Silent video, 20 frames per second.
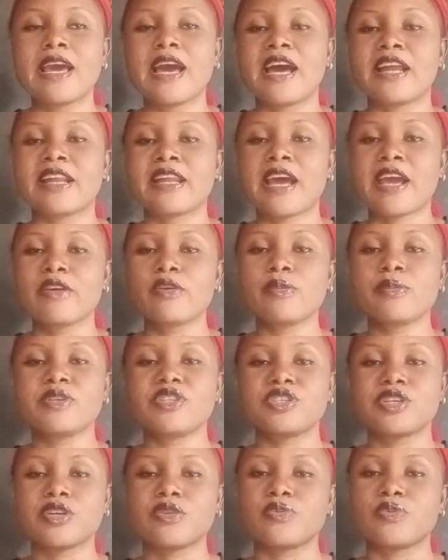And I will be
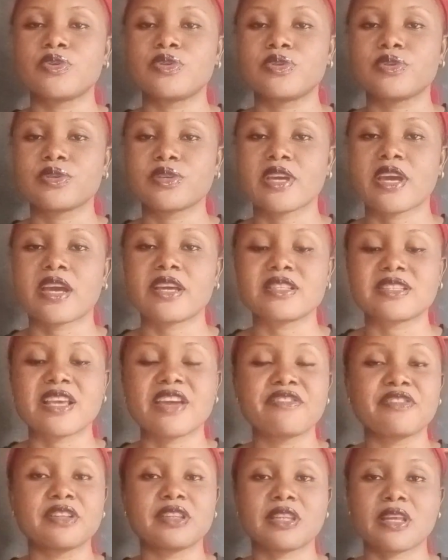sharing with you guys
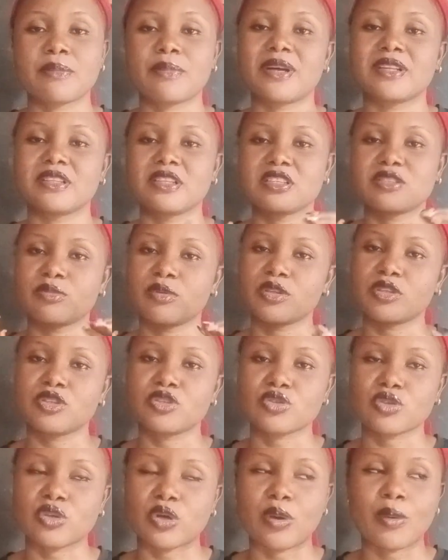everything about this body
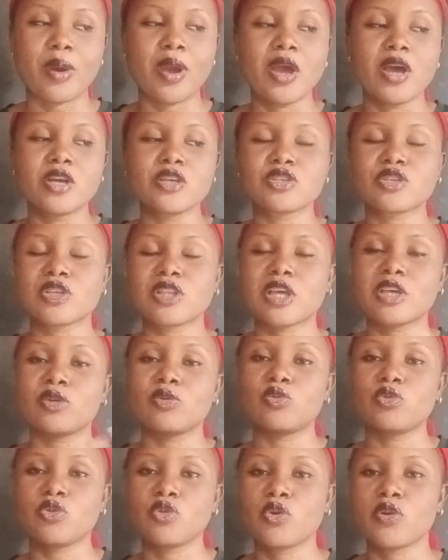scrub so that you
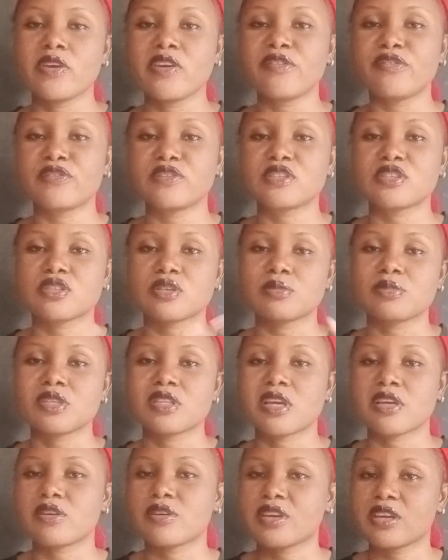will know if it's something
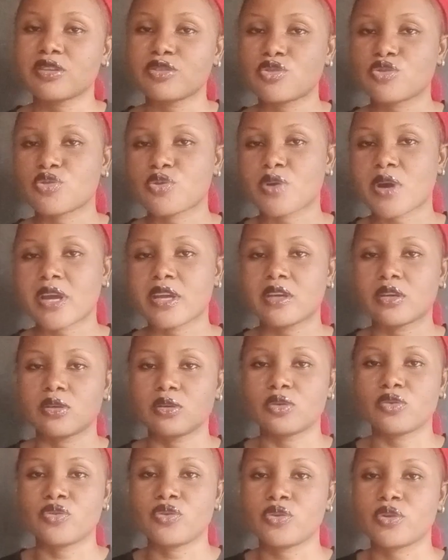that you can try
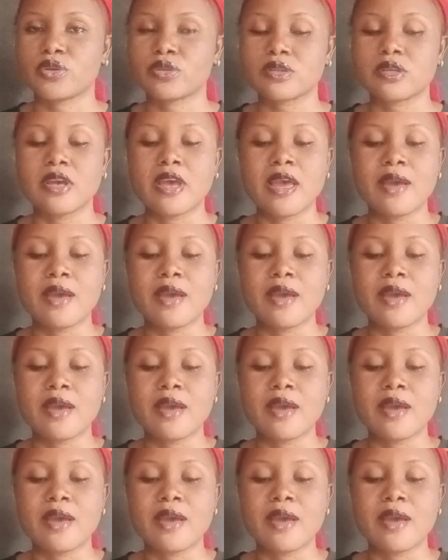or not.